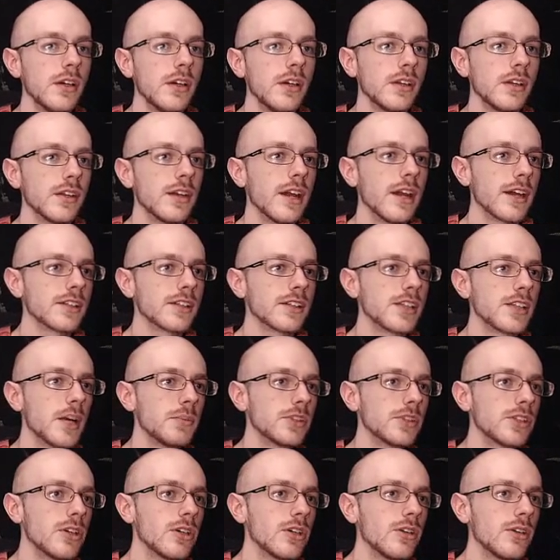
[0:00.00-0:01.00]
In the next
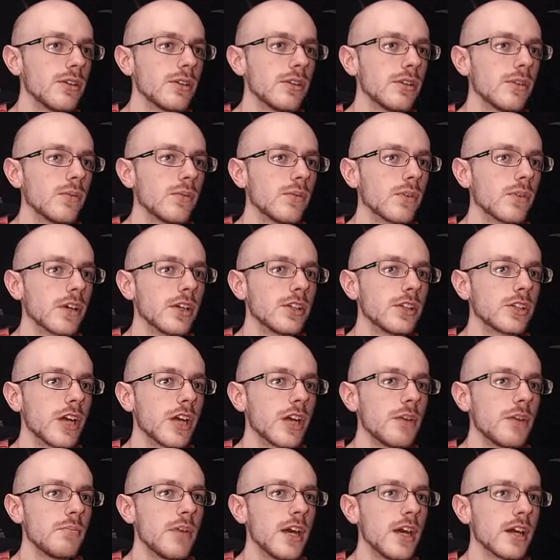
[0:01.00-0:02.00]
episode, we're gonna
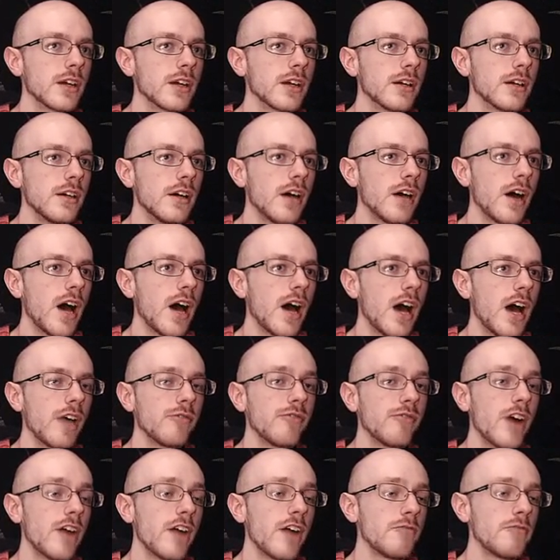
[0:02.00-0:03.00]
try and make High
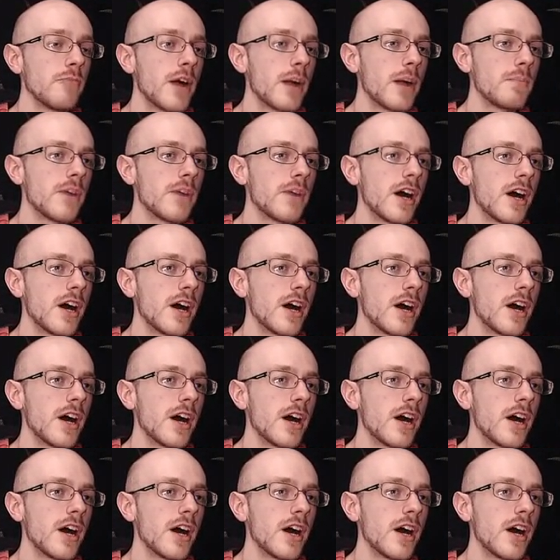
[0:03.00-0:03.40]
Five pop